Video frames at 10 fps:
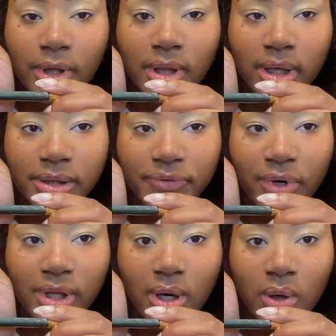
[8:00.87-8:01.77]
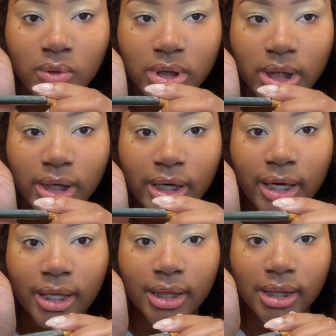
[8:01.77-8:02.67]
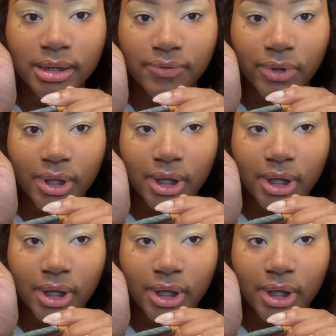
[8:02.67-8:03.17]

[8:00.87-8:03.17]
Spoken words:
This for the outer and this for the